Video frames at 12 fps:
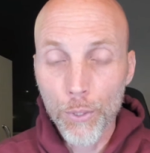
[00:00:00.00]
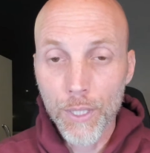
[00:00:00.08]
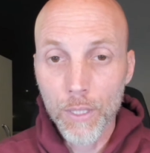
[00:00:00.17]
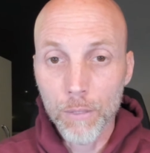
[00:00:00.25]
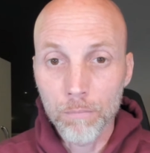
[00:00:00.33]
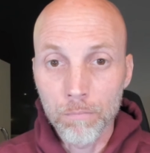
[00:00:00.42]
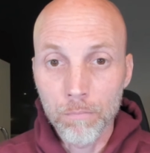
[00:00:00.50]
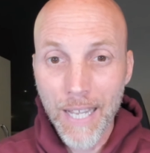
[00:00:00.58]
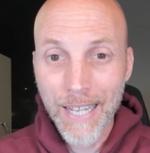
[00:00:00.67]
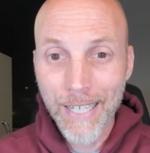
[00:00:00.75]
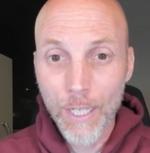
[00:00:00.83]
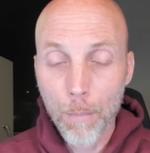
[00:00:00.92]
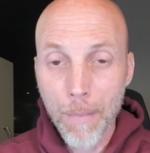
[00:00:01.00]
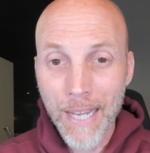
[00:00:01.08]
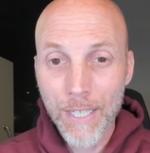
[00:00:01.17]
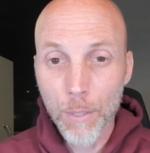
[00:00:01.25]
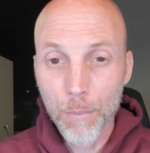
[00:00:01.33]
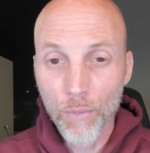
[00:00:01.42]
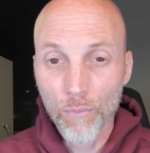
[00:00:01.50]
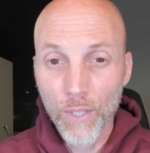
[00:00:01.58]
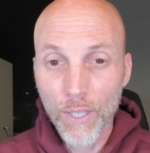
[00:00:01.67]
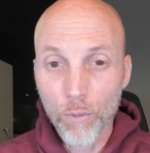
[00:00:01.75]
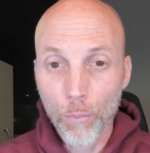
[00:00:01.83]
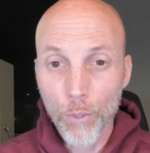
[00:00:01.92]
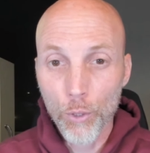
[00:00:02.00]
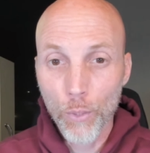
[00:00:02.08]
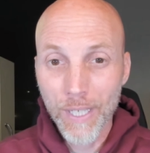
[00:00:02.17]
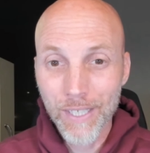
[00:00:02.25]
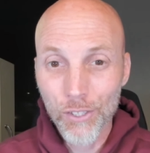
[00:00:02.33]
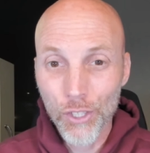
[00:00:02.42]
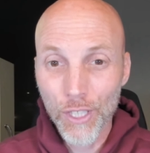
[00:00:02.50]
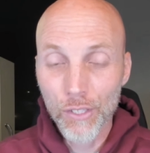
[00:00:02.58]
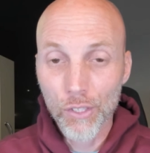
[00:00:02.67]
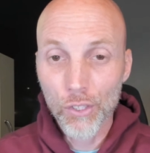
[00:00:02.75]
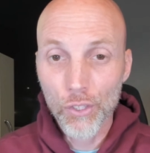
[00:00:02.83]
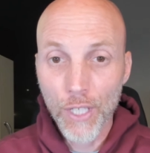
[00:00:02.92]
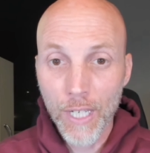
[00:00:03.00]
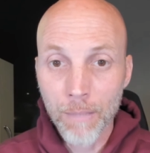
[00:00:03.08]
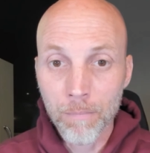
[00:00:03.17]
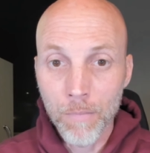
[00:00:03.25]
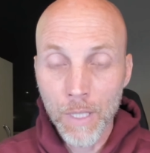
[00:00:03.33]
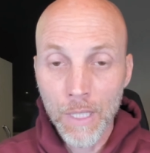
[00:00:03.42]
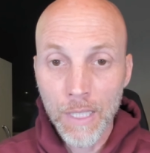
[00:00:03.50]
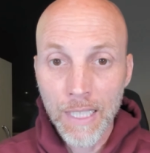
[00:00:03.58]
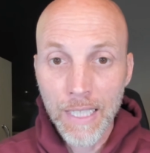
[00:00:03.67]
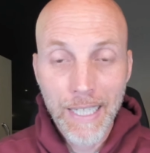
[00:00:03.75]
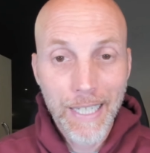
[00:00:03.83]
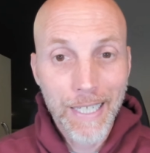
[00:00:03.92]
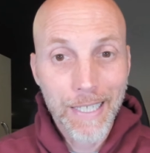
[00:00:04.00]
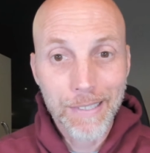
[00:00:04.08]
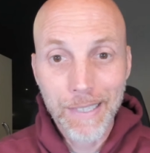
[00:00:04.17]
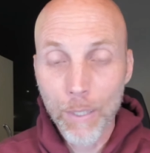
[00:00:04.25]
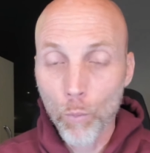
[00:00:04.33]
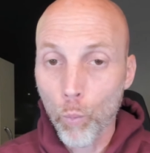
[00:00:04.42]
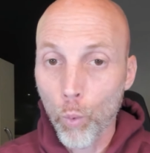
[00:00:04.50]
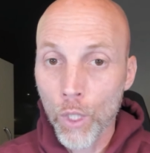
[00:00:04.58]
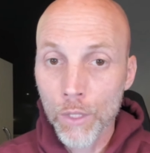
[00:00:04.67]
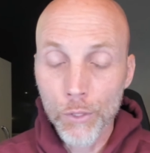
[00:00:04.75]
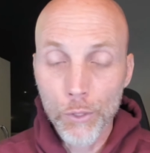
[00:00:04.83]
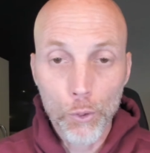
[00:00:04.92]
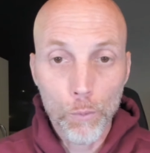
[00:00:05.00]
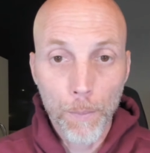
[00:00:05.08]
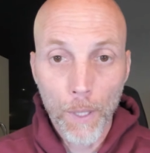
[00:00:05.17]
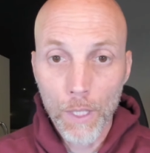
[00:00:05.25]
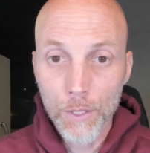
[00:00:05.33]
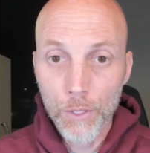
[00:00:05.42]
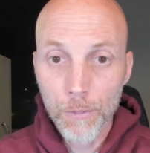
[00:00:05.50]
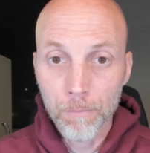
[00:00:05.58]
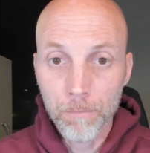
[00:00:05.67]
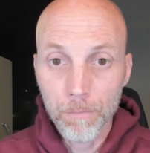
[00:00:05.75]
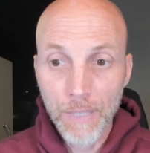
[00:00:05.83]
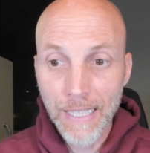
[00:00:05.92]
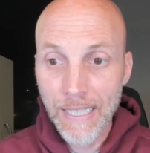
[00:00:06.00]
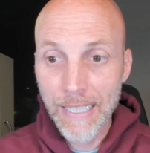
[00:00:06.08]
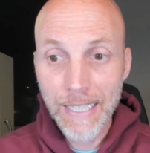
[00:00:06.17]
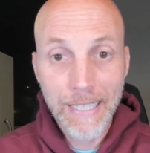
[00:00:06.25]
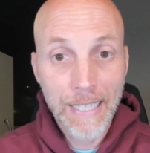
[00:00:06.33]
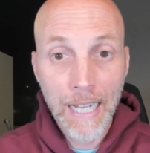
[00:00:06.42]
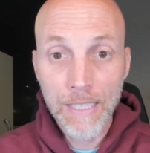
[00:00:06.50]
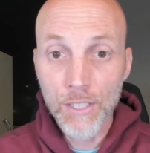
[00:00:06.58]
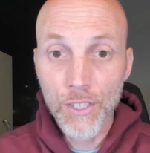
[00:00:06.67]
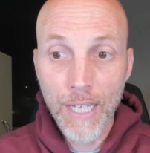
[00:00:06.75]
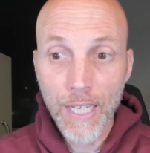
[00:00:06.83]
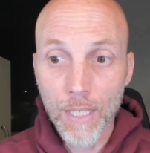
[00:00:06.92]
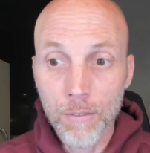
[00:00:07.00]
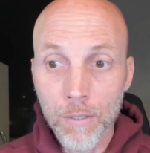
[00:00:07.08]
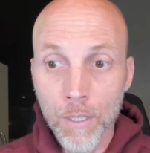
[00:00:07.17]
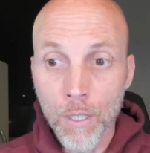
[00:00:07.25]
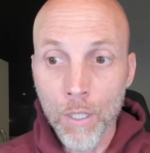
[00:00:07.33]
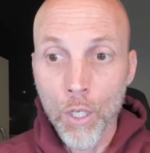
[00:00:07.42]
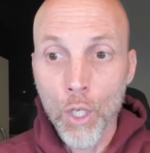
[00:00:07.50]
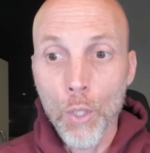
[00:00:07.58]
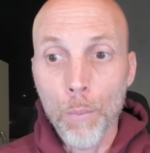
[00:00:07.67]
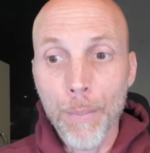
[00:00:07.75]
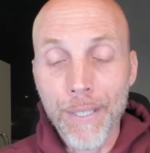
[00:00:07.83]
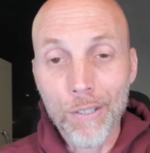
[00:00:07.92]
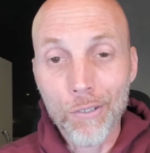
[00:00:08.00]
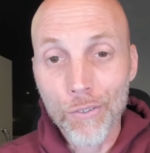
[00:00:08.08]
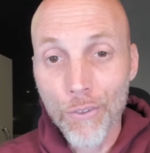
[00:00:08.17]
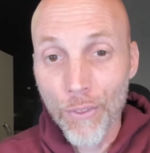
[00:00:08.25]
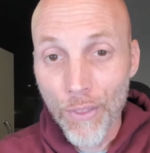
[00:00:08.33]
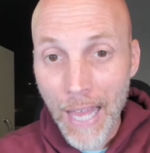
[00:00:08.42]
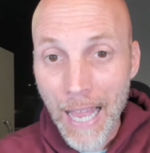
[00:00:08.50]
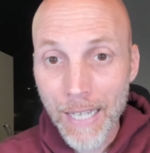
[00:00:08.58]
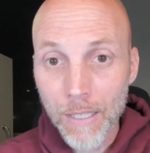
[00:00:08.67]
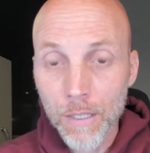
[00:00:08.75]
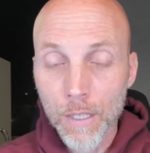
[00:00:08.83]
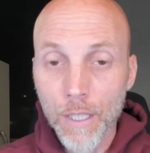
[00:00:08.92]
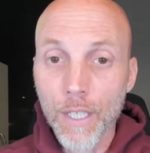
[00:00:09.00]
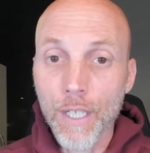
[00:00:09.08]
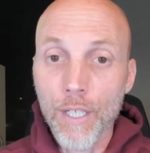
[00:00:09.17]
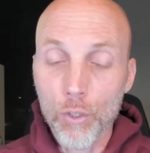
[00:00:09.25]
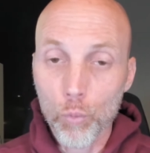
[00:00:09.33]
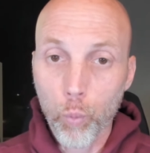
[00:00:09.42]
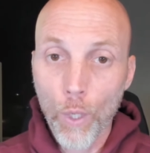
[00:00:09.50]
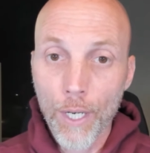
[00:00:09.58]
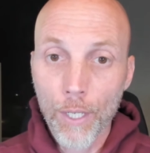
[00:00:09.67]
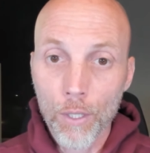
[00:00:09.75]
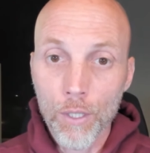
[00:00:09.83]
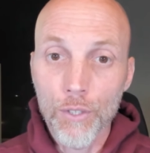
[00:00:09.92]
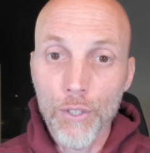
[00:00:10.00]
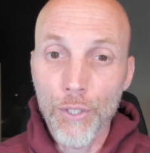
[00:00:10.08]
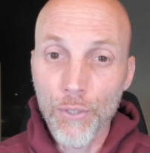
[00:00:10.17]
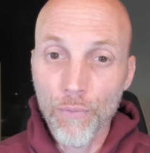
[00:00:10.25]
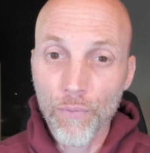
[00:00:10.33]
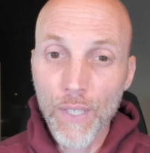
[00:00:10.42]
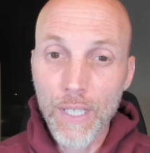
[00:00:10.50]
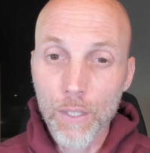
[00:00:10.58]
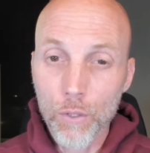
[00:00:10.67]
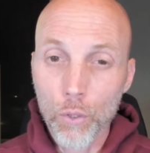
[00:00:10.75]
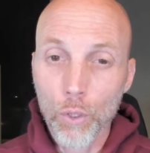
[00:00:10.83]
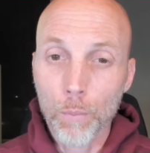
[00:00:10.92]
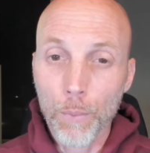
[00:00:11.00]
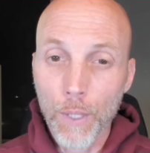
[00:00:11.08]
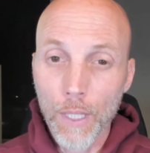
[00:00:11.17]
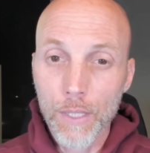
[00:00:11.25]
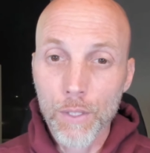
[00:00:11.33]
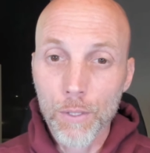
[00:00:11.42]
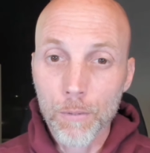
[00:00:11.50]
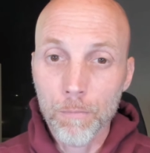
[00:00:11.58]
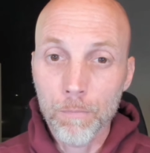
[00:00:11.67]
him and command him to flee from you in Jesus' name. It is a 1-2 punch that he cannot stand because that is where the defeat took place